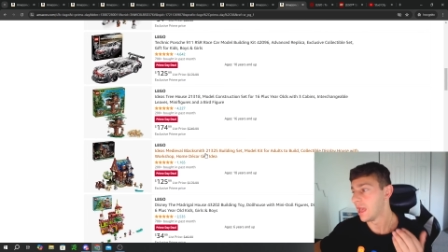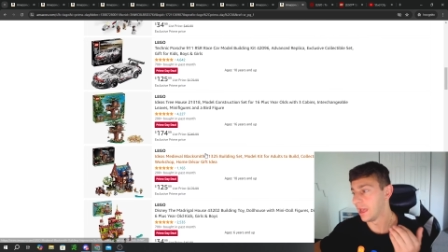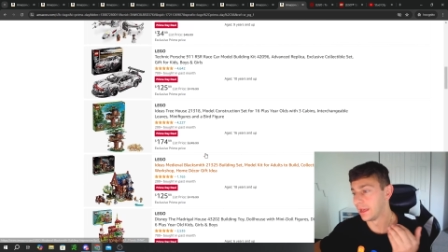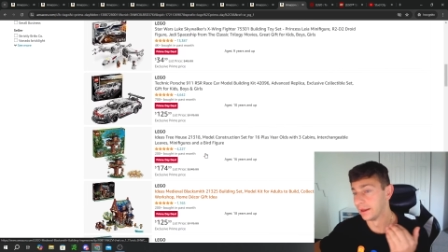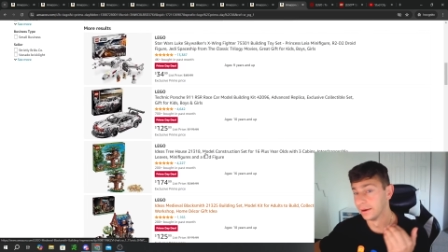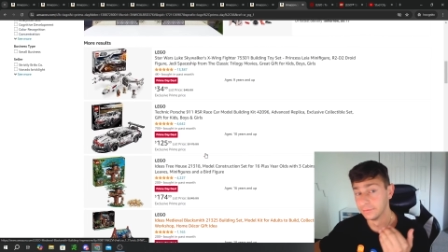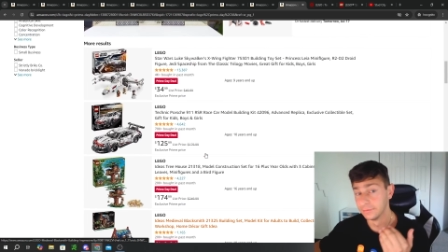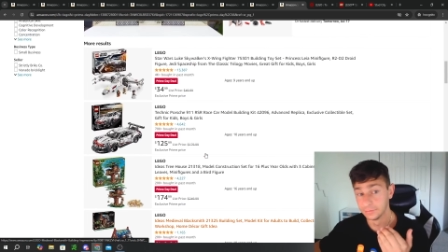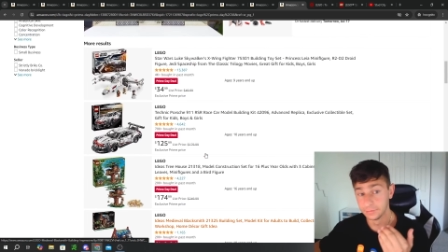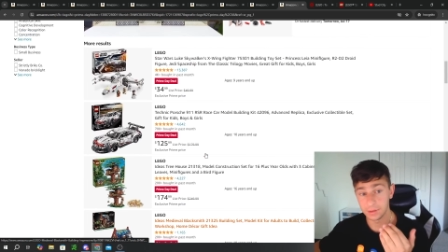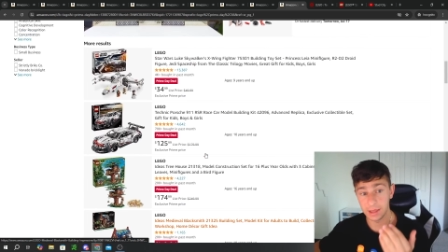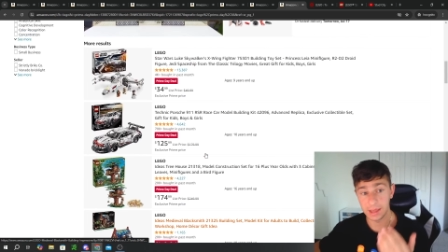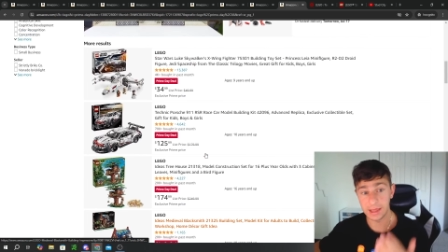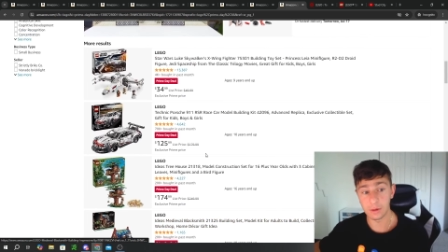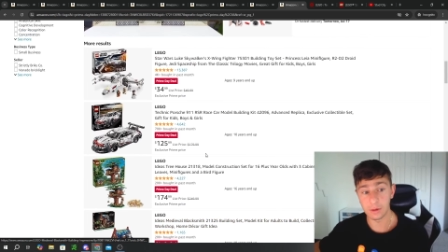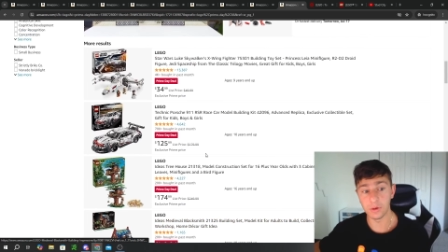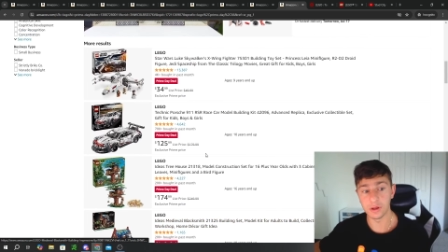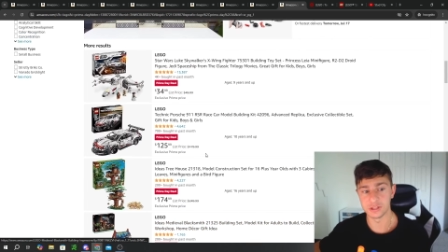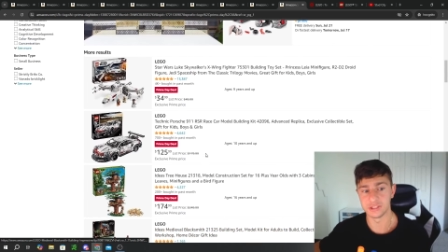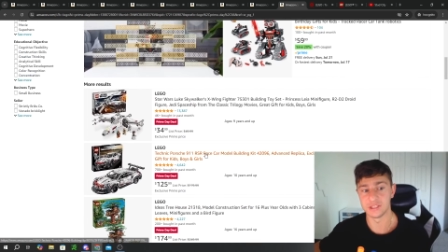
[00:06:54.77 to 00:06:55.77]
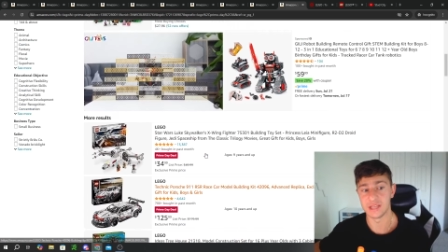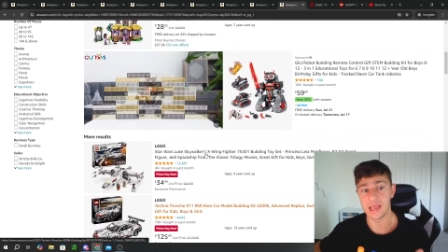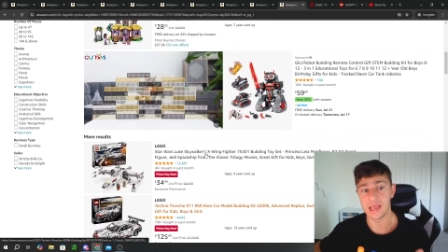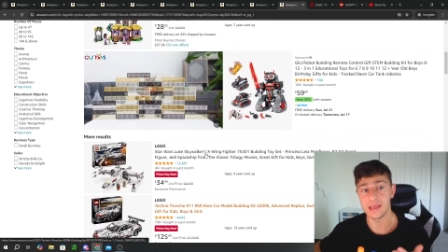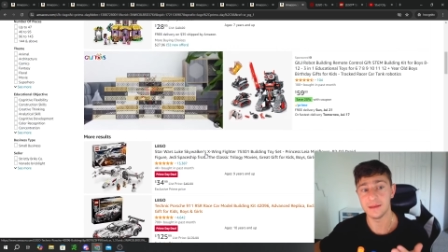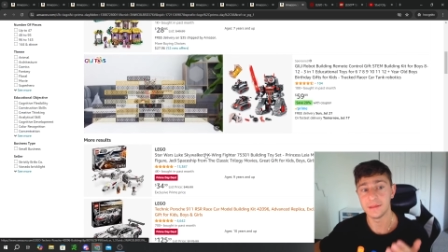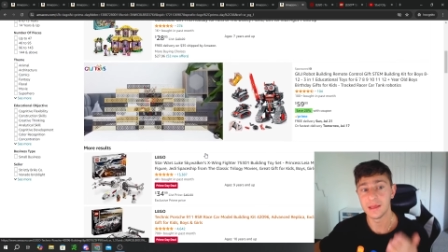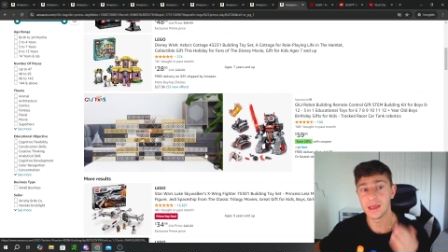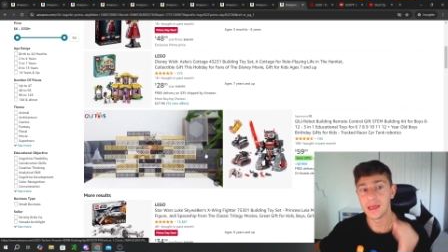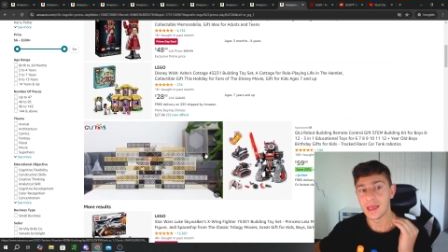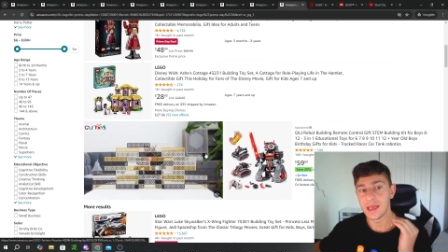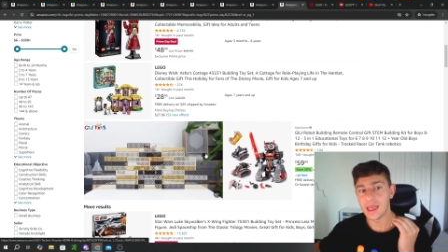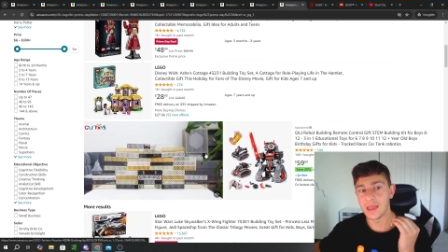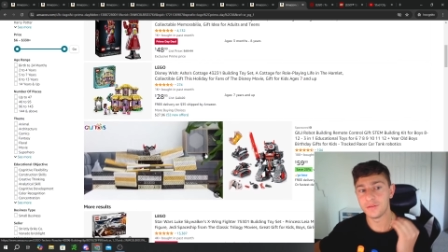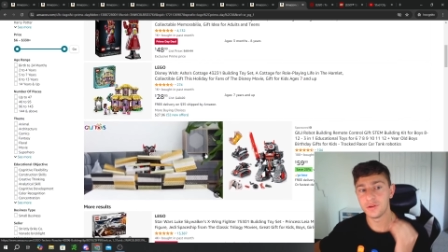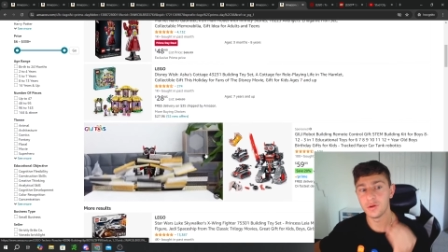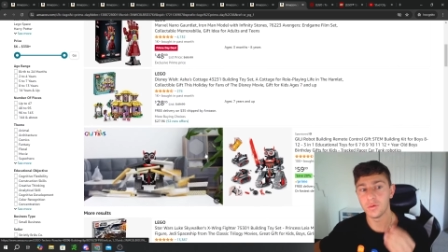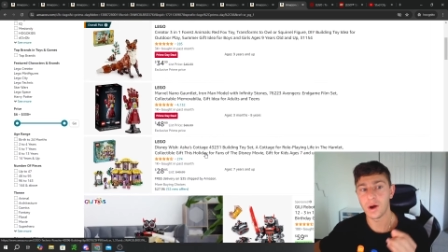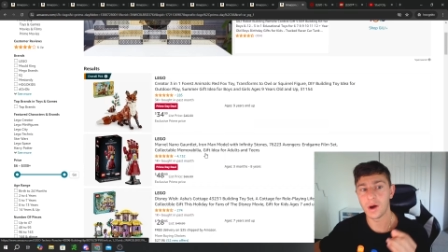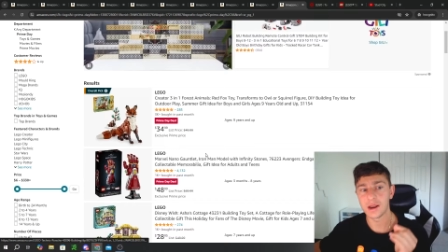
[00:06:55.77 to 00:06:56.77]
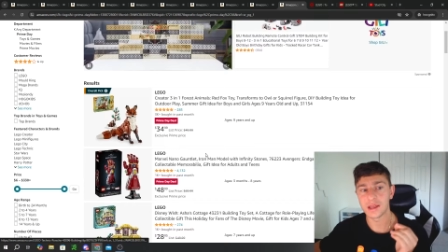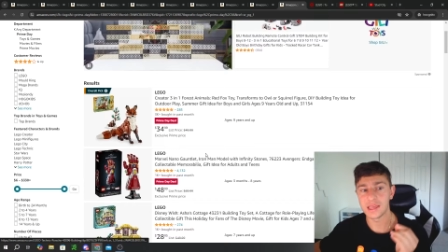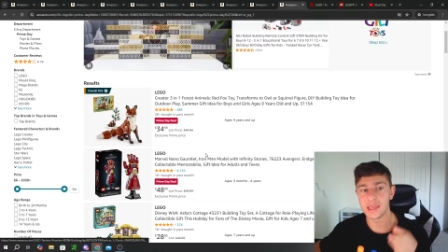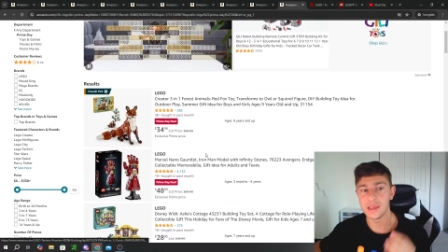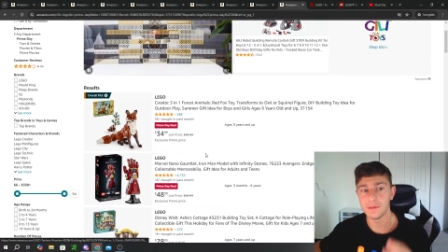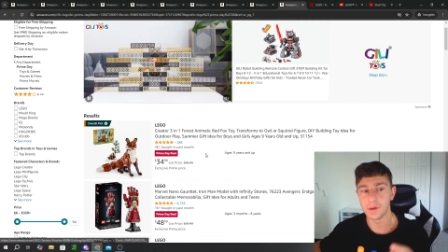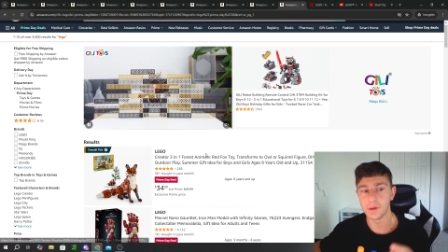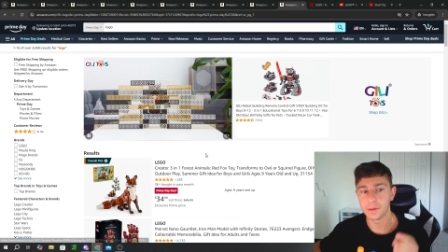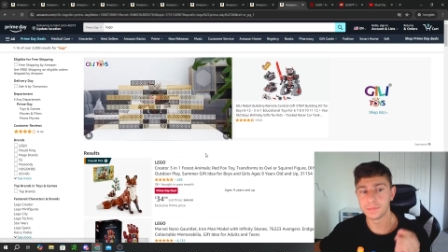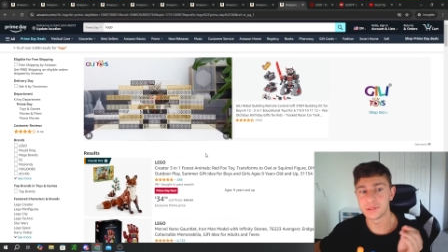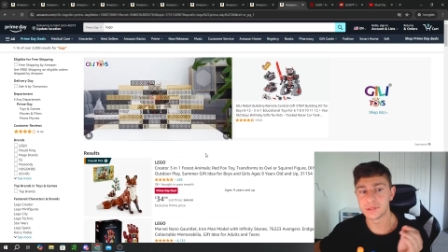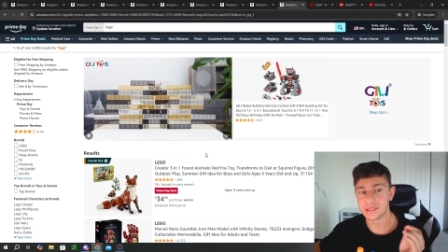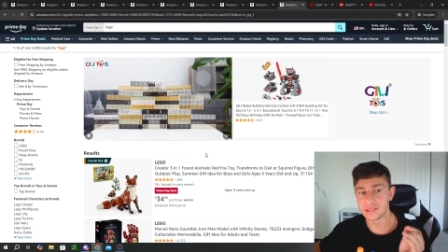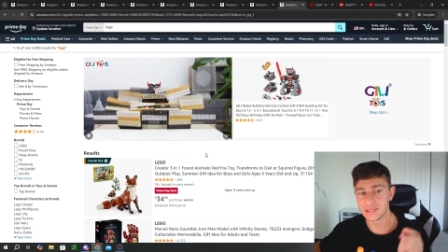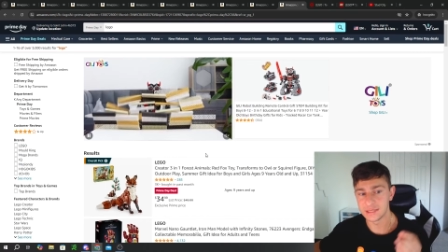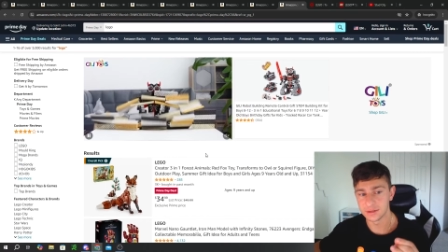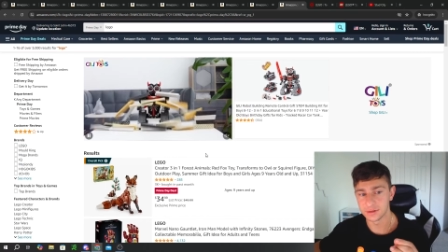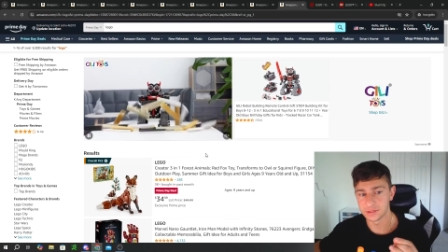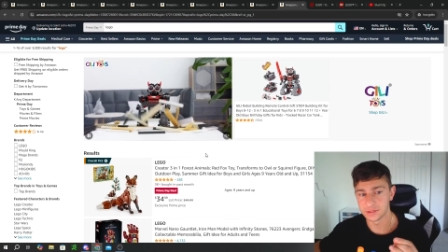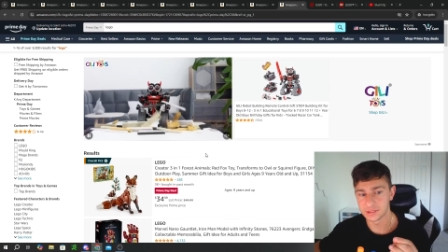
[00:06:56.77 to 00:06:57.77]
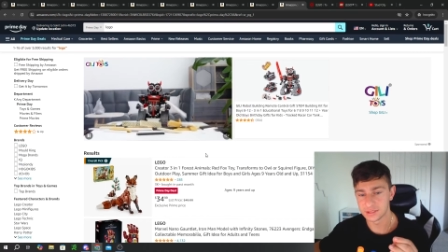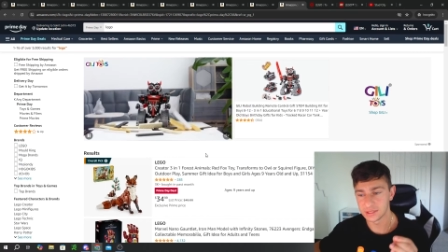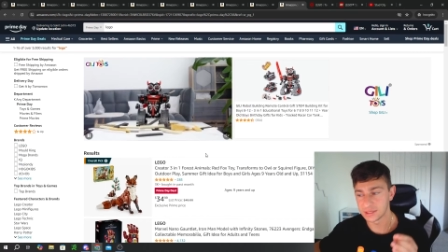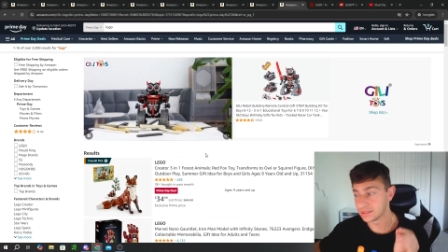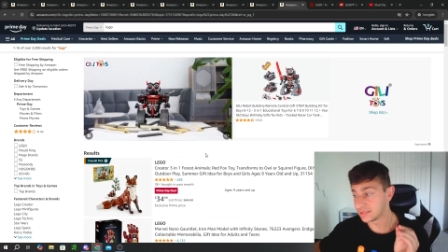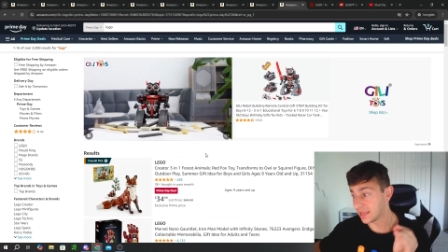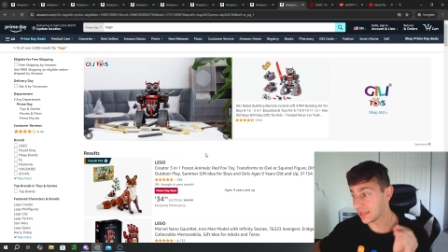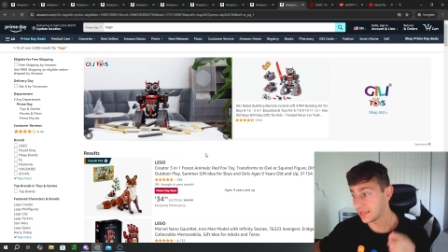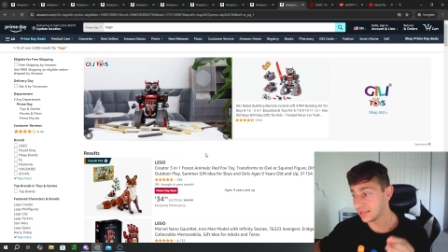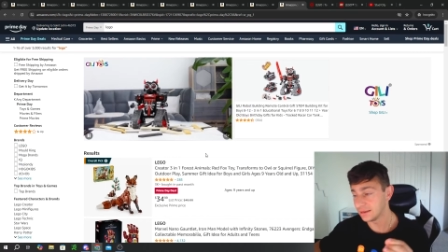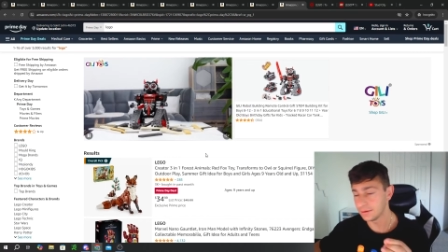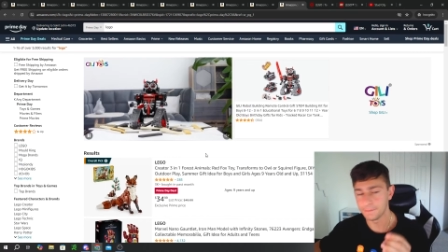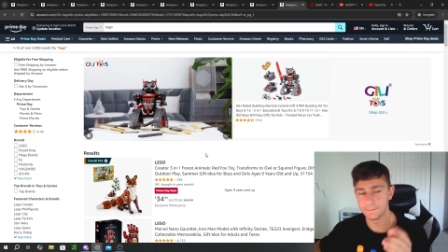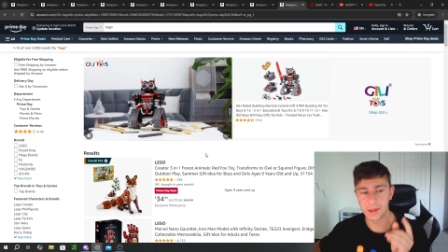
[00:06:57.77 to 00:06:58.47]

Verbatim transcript: And I will say, if you want to keep up to deals date,